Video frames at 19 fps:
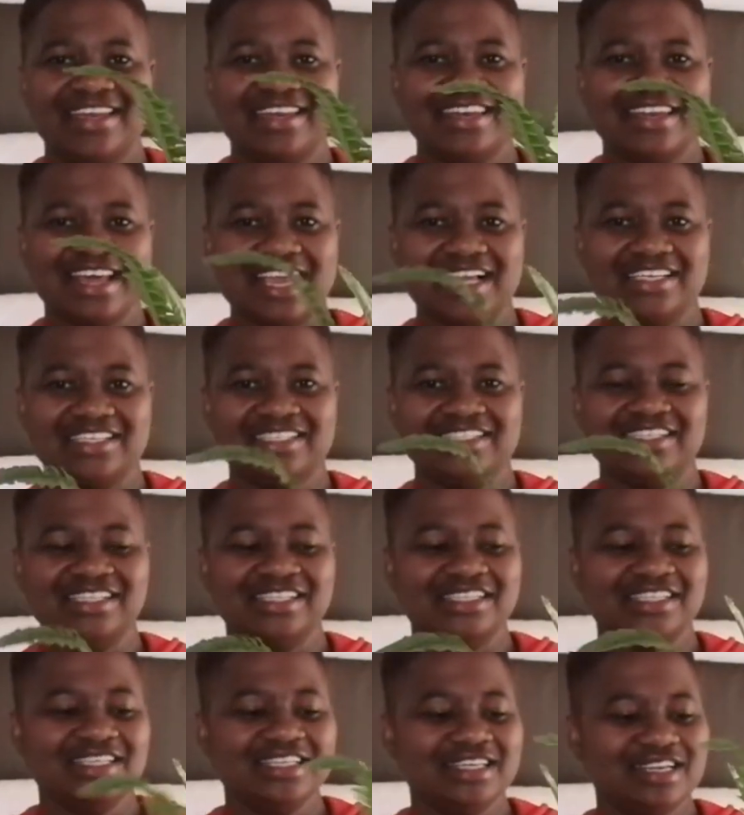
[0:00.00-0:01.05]

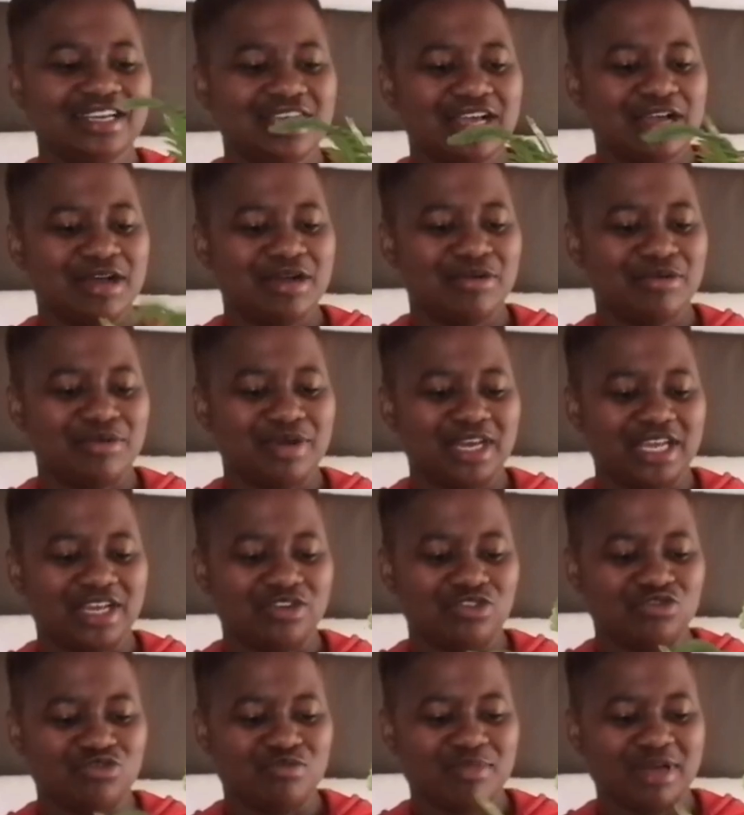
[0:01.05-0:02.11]
nicely when I
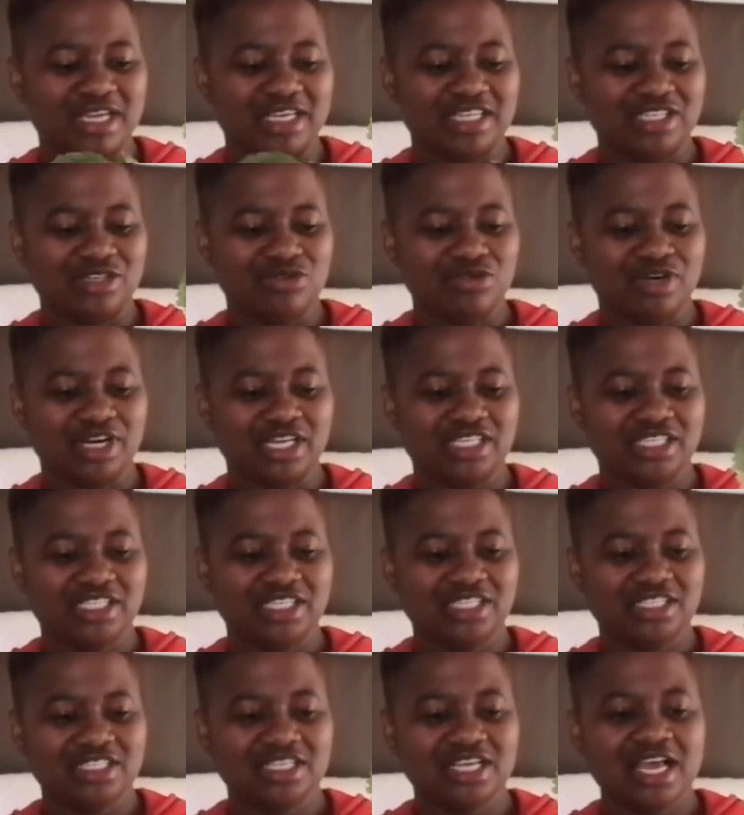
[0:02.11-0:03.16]
do my
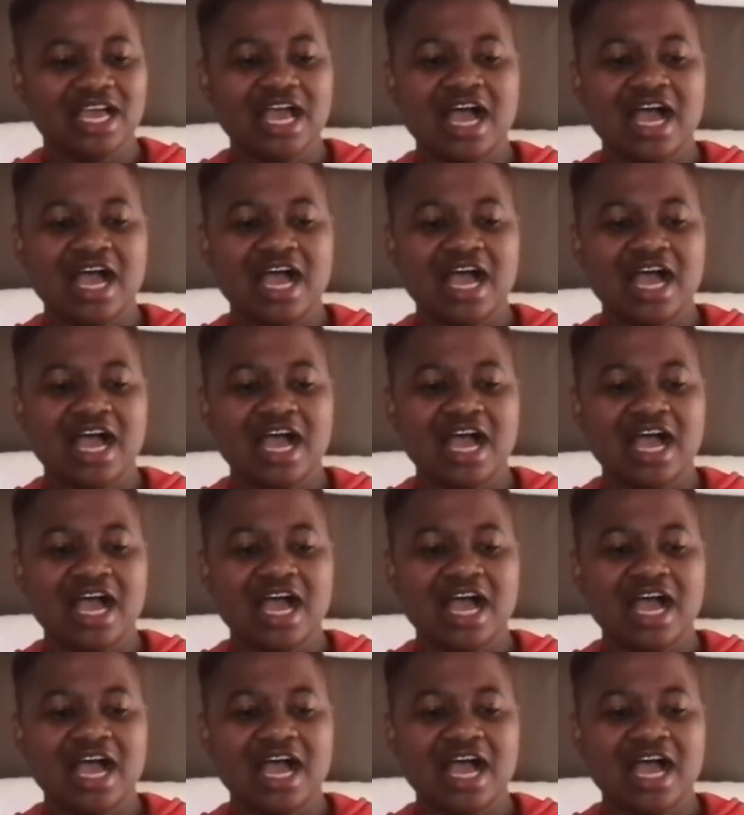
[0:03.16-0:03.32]
decorations.